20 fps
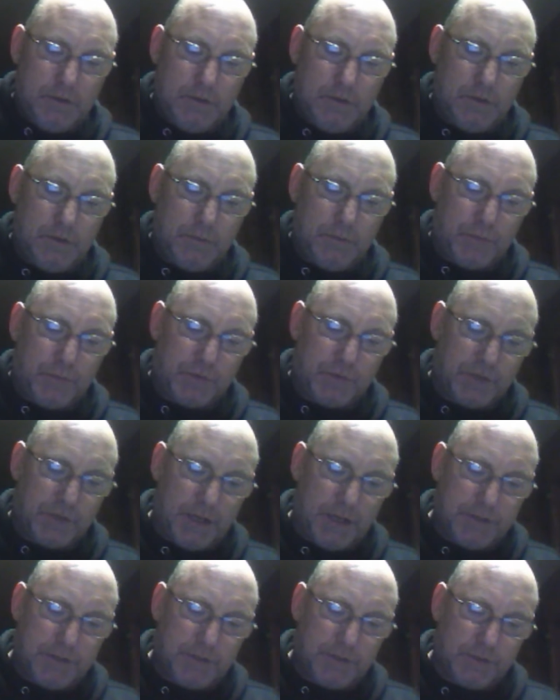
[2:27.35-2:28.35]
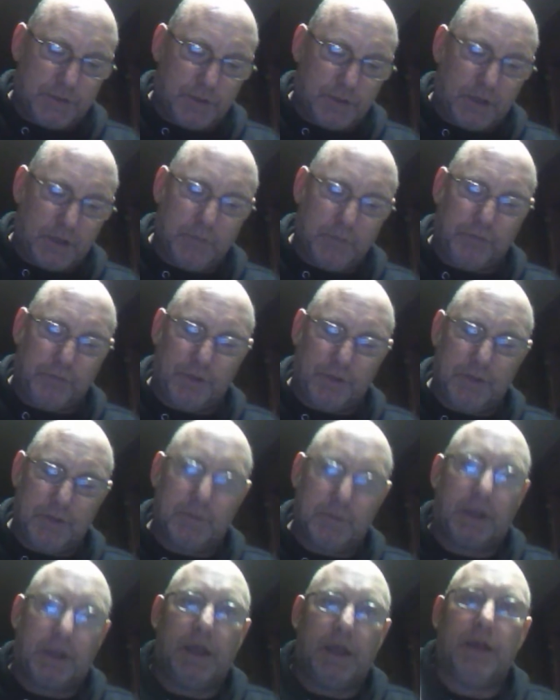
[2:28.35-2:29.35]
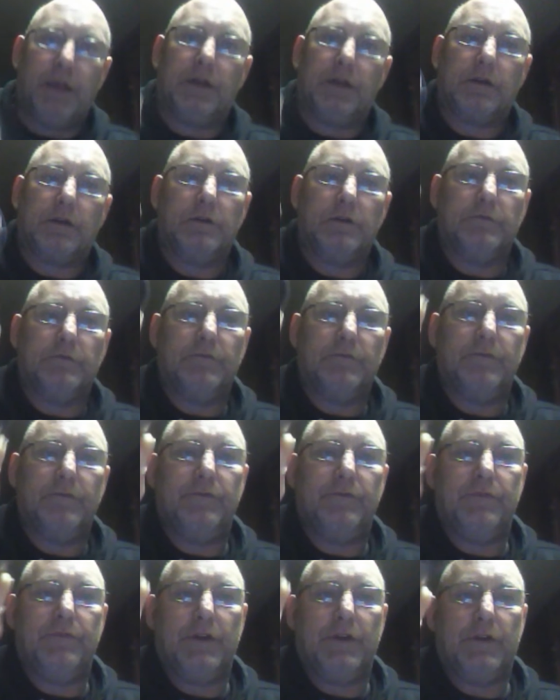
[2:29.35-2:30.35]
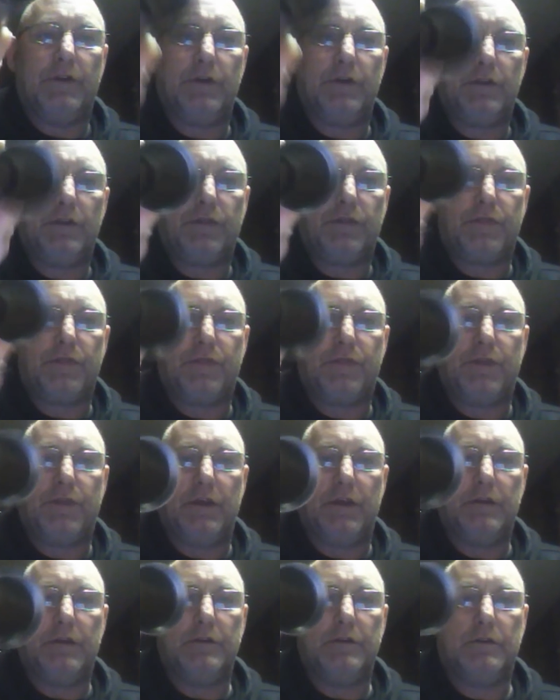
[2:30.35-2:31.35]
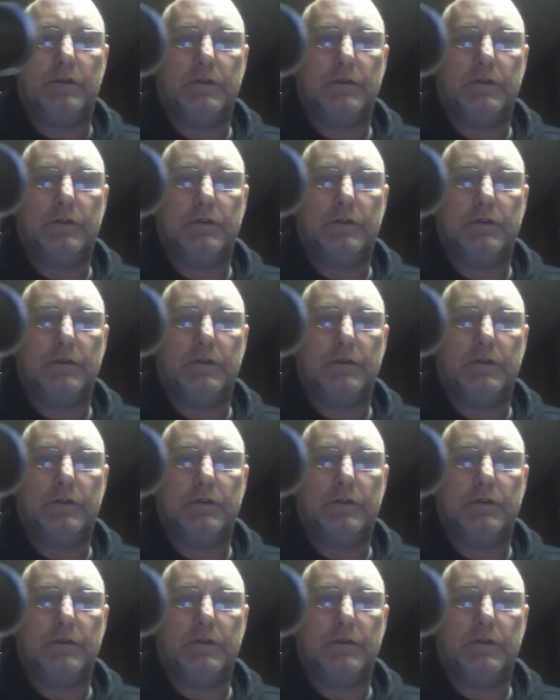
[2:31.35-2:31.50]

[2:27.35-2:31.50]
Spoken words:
The Precises are complete mechanical, very thin